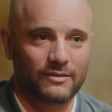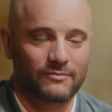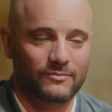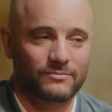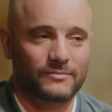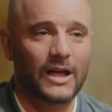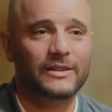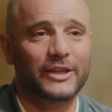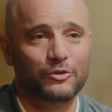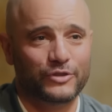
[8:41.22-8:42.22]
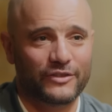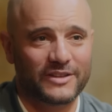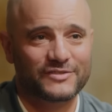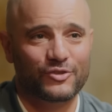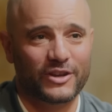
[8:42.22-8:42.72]
And I'll let you tell
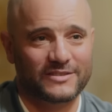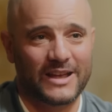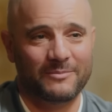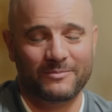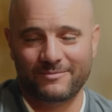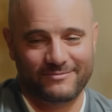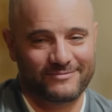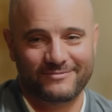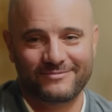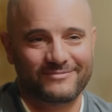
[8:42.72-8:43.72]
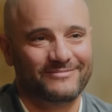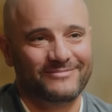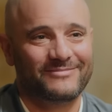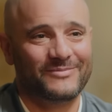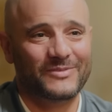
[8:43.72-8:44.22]
that story because
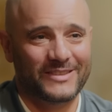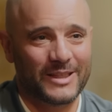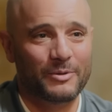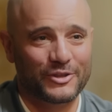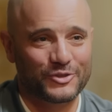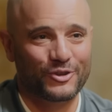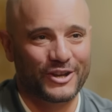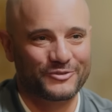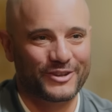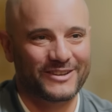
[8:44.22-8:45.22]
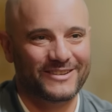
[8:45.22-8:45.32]
Lebanon's your country.